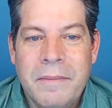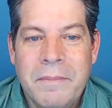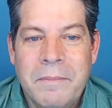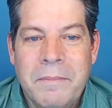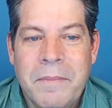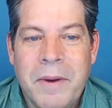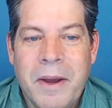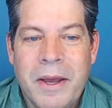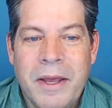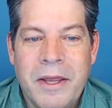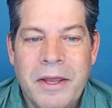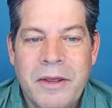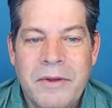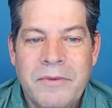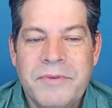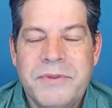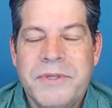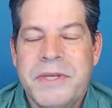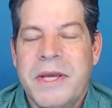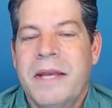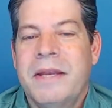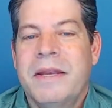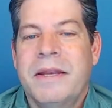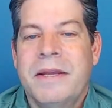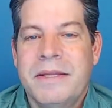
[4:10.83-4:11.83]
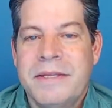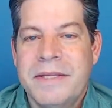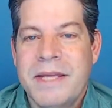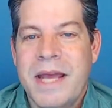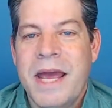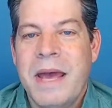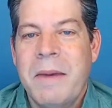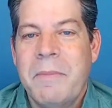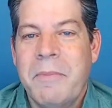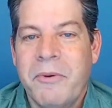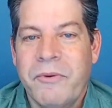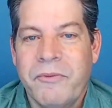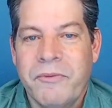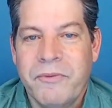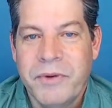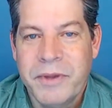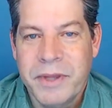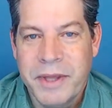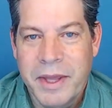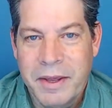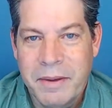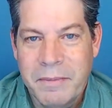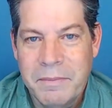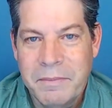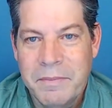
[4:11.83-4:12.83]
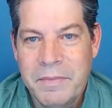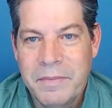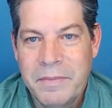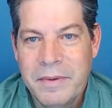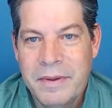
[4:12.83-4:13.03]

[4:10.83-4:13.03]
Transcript: but you've set an example for them.